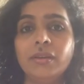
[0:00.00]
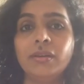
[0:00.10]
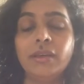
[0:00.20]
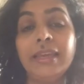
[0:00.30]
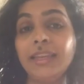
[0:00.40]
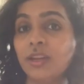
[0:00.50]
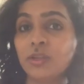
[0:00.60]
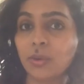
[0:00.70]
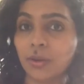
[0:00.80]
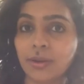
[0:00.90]
healing
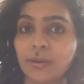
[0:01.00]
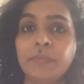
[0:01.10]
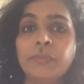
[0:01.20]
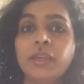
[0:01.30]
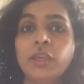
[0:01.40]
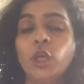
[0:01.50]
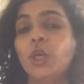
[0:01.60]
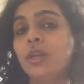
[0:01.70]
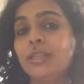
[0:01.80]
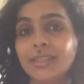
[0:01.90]
to occur. You
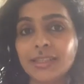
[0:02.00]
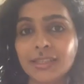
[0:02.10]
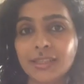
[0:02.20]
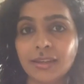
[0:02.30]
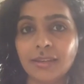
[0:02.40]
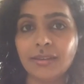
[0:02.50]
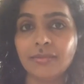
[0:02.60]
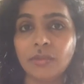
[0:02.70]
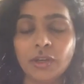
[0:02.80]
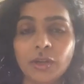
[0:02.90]
cannot just
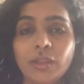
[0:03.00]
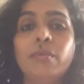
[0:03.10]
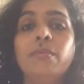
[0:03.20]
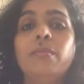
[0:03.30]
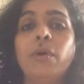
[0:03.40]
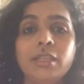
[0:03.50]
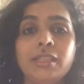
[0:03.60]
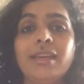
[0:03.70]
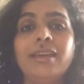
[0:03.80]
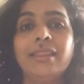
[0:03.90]
work on the
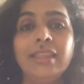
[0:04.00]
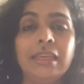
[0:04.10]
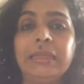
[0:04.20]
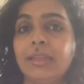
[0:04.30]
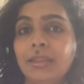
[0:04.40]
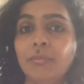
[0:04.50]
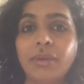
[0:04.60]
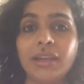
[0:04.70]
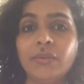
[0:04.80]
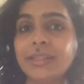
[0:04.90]
body and think that the
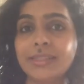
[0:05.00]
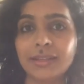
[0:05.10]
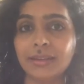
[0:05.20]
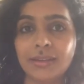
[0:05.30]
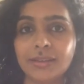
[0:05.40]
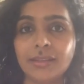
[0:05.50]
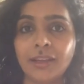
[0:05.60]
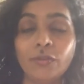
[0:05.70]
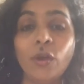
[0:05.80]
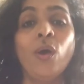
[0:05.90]
mind will settle
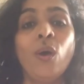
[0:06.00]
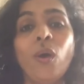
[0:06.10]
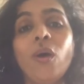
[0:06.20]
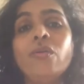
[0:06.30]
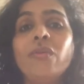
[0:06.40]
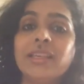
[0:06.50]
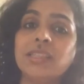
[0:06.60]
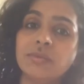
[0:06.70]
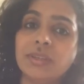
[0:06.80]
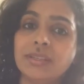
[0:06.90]
itself, or
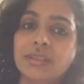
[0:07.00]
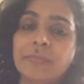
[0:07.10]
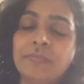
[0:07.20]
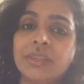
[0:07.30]
vice versa.